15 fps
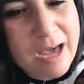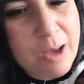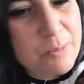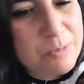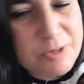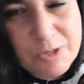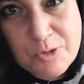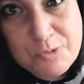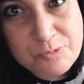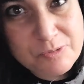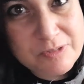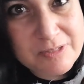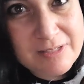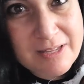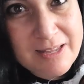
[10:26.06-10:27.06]
come
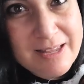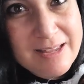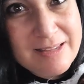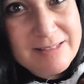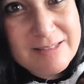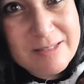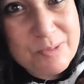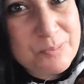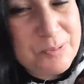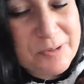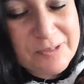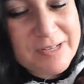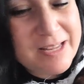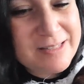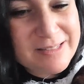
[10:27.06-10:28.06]
close to
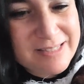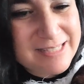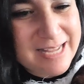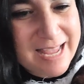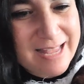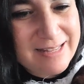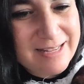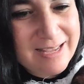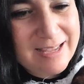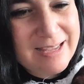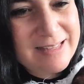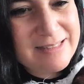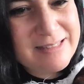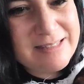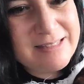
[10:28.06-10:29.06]
pronunciating.
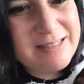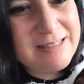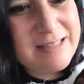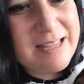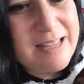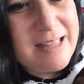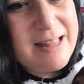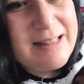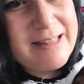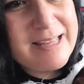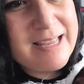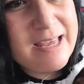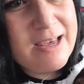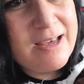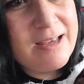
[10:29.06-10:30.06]
It's
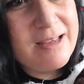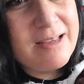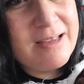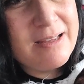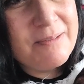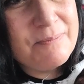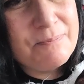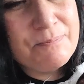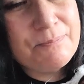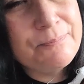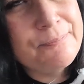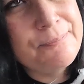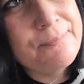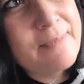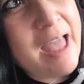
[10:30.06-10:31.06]
like a,
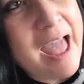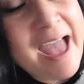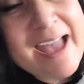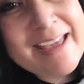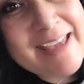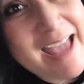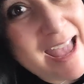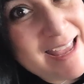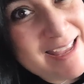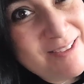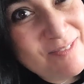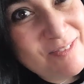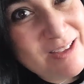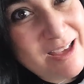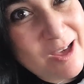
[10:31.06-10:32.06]
I can't
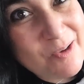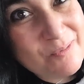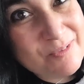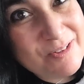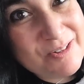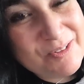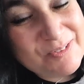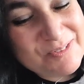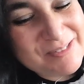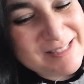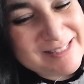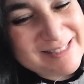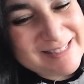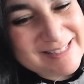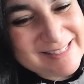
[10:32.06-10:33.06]
even come
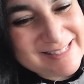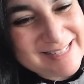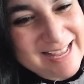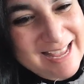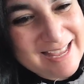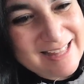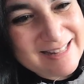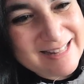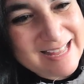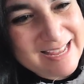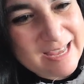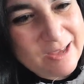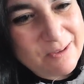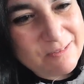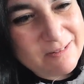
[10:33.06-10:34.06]
close to saying it
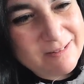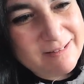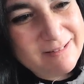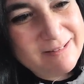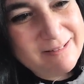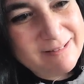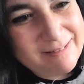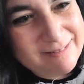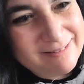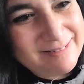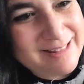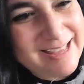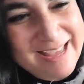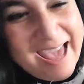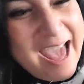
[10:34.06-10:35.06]

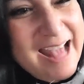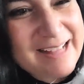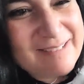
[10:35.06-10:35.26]
like